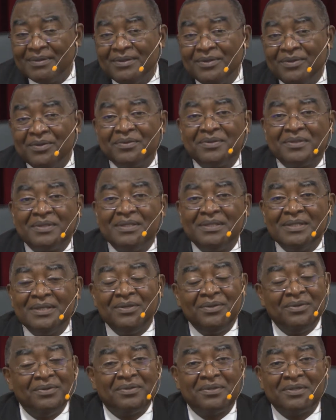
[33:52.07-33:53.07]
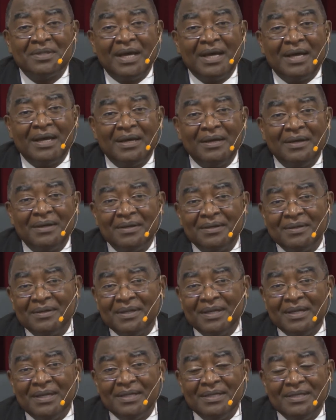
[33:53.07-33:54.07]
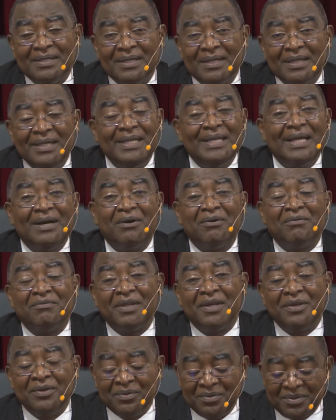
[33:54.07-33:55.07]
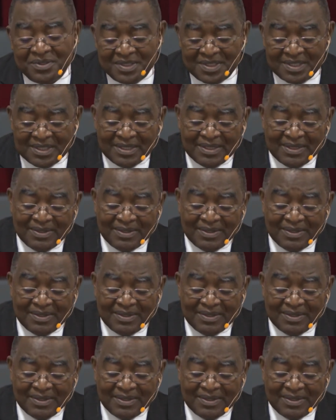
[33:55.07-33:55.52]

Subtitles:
youth leader of the youths.